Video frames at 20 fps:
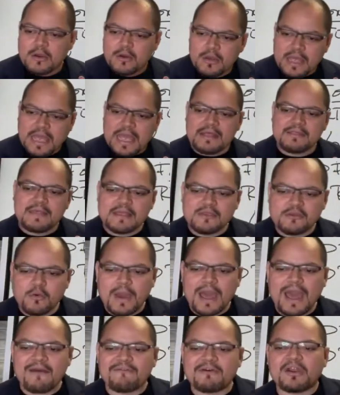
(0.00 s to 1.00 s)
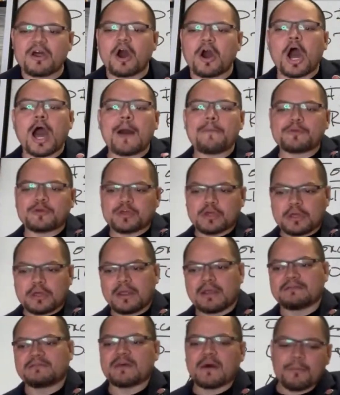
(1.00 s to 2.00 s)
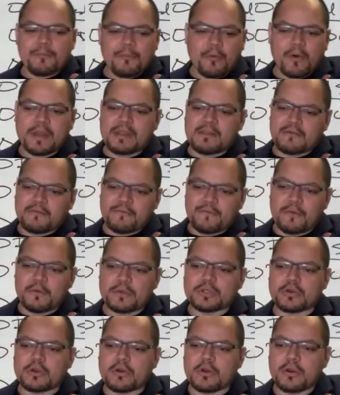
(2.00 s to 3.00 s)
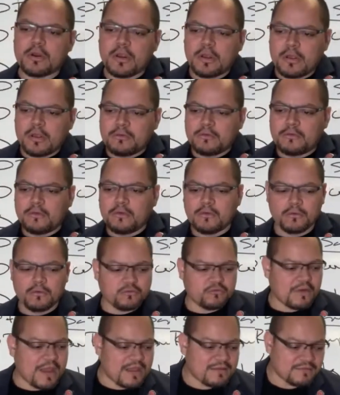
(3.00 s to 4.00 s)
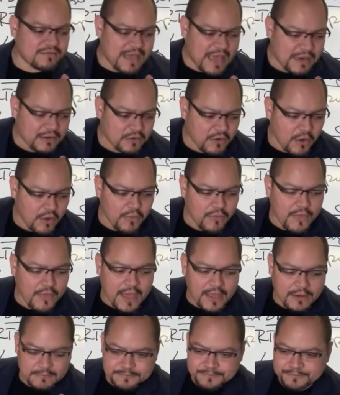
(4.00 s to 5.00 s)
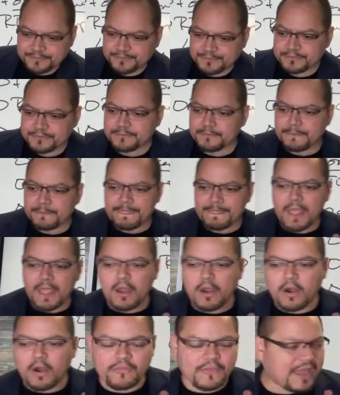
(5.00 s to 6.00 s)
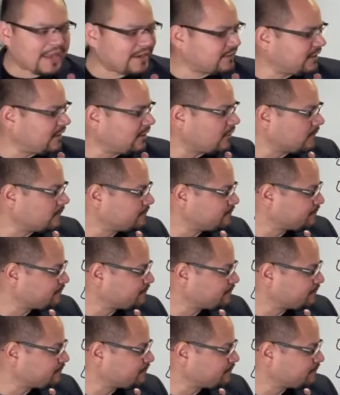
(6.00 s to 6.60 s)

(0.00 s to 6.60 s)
and then you have an option at some point in the future to transact on that deal.